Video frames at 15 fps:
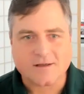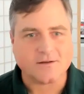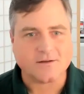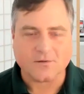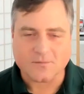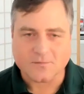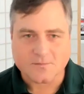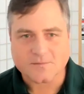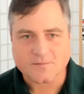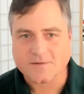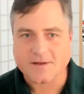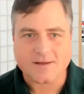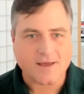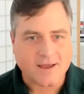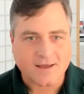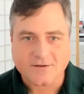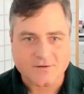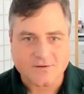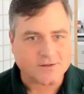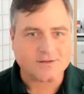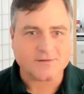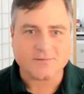you know,
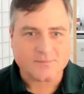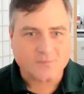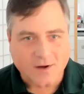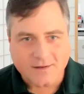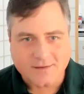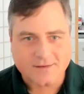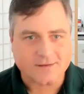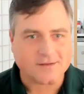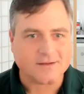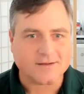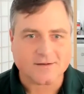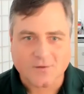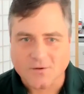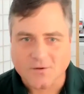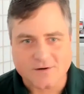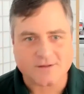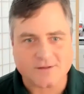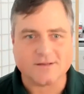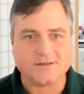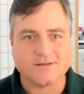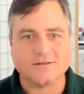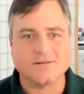annually, monthly,
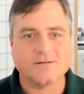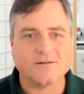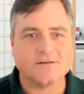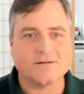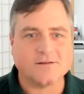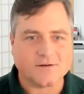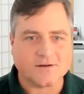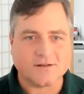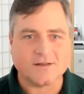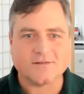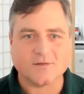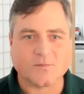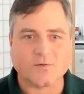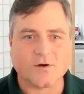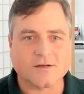quarterly. You know, it's a